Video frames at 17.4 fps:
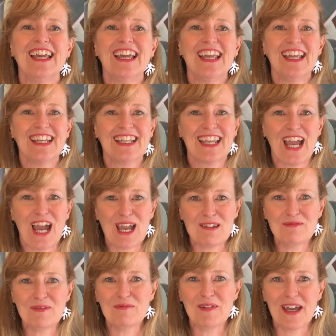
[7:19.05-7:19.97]
It
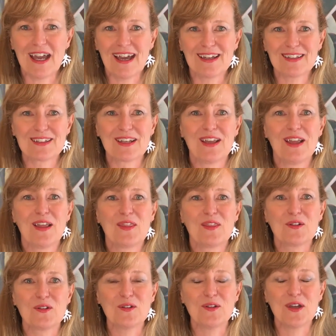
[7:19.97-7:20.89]
came about
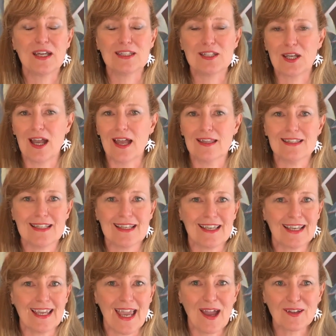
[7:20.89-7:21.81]
through a chance
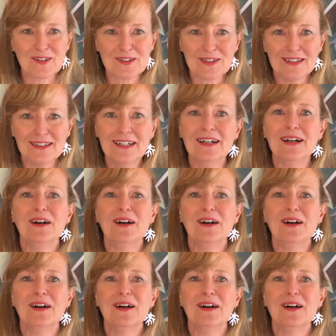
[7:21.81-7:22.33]
encounter,